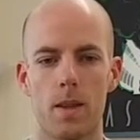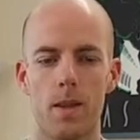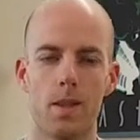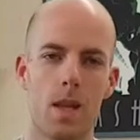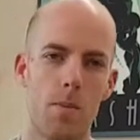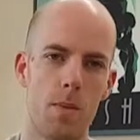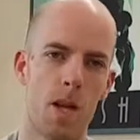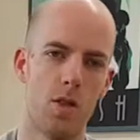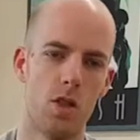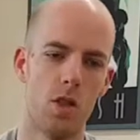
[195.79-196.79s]
This time
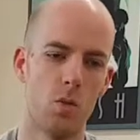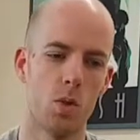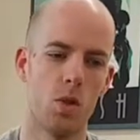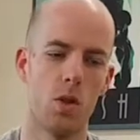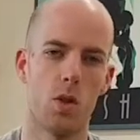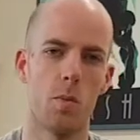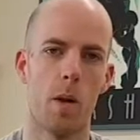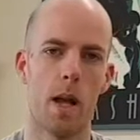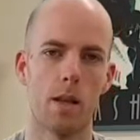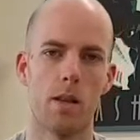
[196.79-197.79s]
next year, when you look
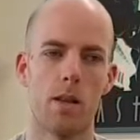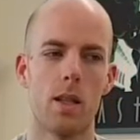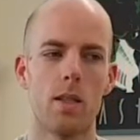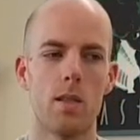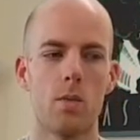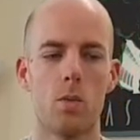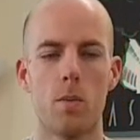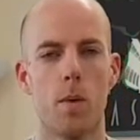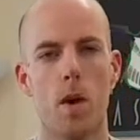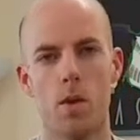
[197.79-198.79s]
back, the things that
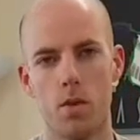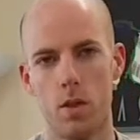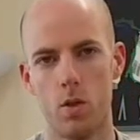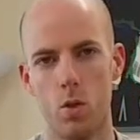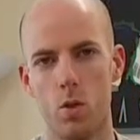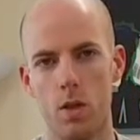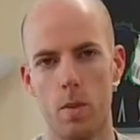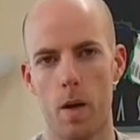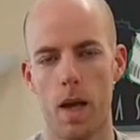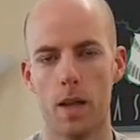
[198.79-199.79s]
were bothering you and holding
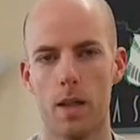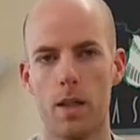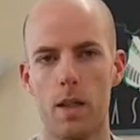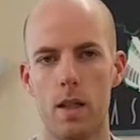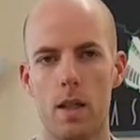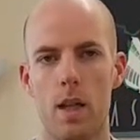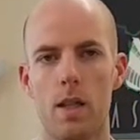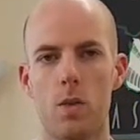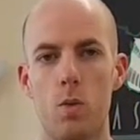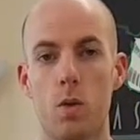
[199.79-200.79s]
you back
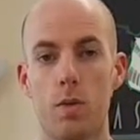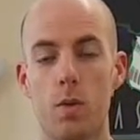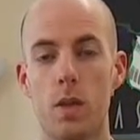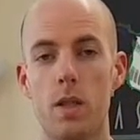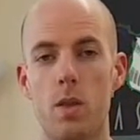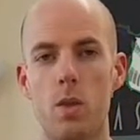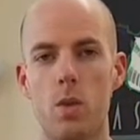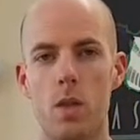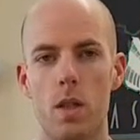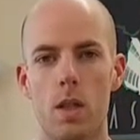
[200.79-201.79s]
and that you were afraid to
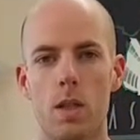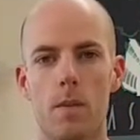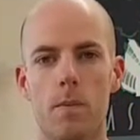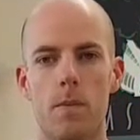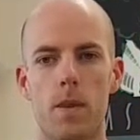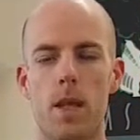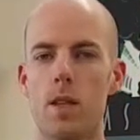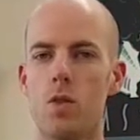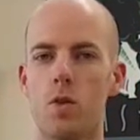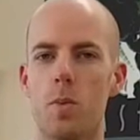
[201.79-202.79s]
do,
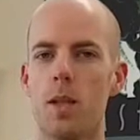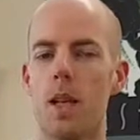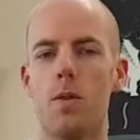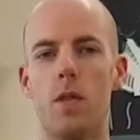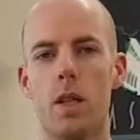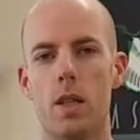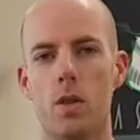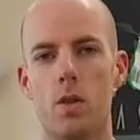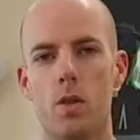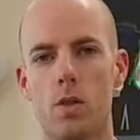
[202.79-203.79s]
they could just be an everyday
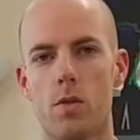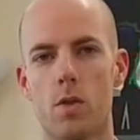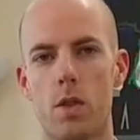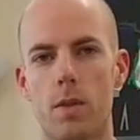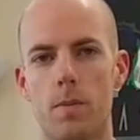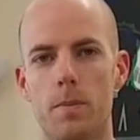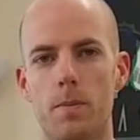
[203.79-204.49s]
occurrence for you.